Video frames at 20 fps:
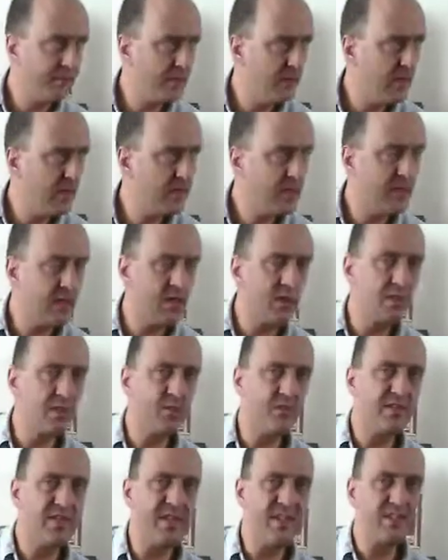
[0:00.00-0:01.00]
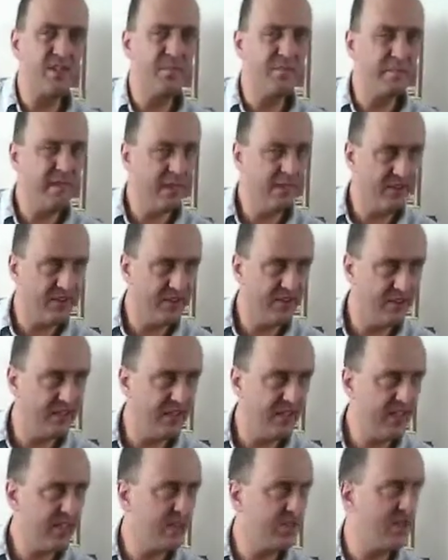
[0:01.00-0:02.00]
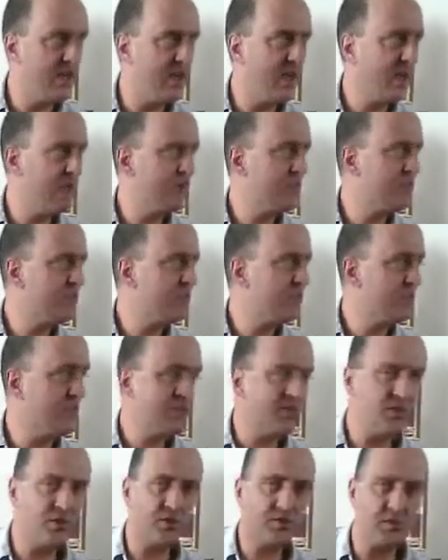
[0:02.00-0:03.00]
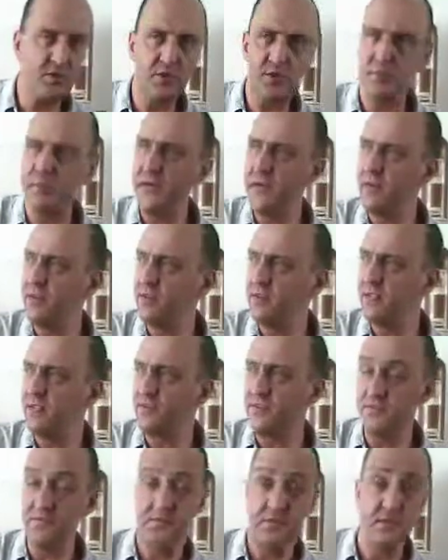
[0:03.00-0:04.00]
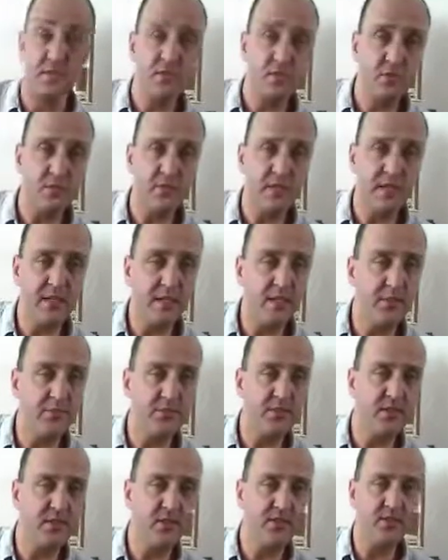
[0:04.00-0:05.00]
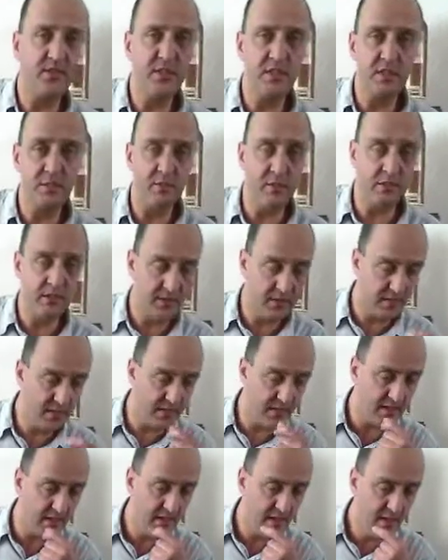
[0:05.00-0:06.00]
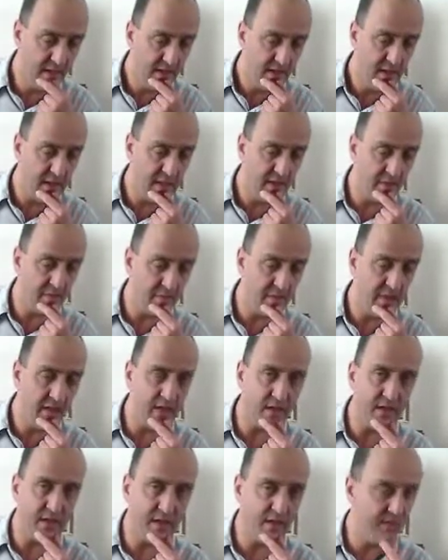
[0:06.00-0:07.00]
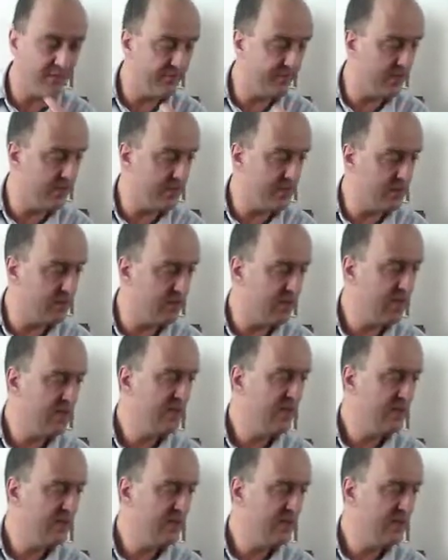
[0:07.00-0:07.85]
But you can also tell it's a bit of a thick sound. It's not as transparent as, for instance, my Gibson SG, which you can hear in my other video.